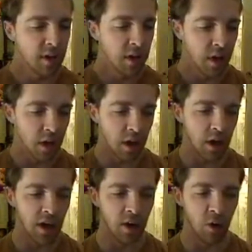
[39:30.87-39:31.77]

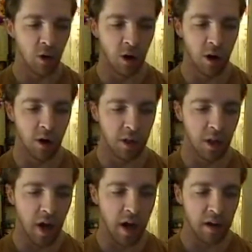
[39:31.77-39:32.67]
or
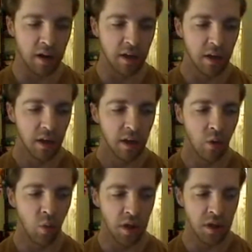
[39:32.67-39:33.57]
how to
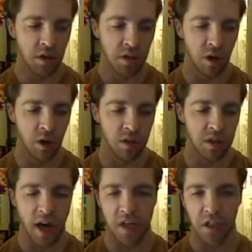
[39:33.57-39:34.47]
when you start
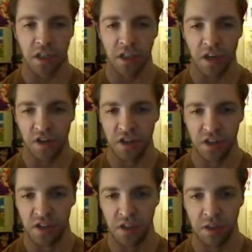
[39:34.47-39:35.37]
attaching
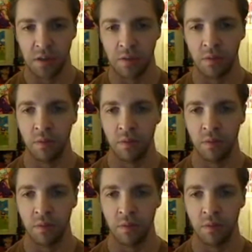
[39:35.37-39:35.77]
stages and